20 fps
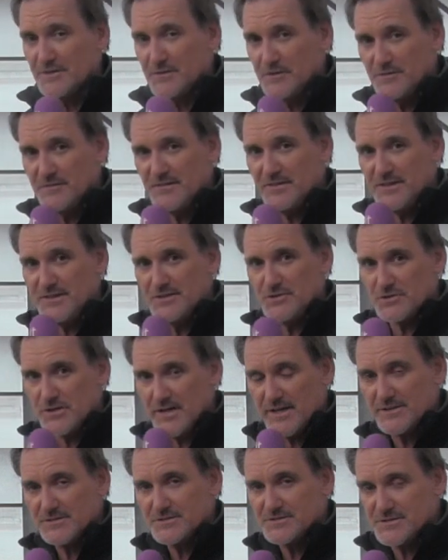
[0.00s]
You've seen
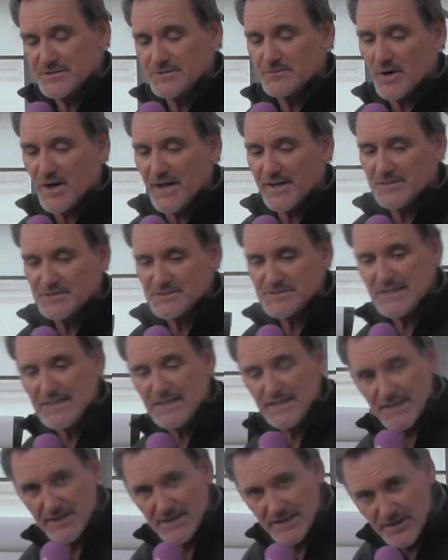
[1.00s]
trainers and riders
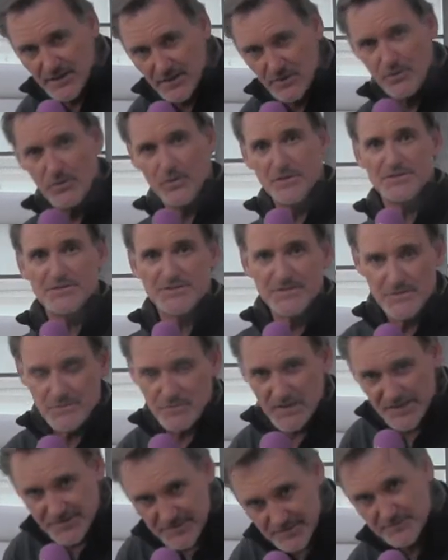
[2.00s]
kicking a horse
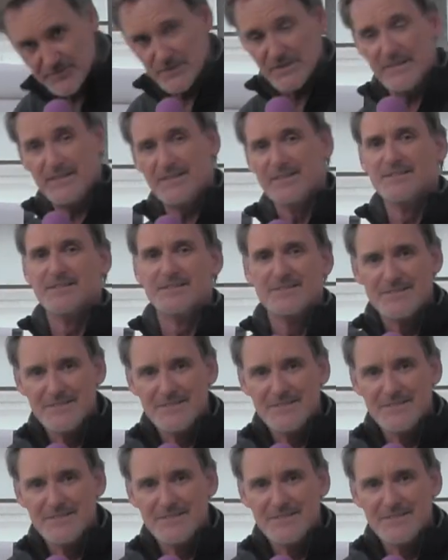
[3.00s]
aggressively,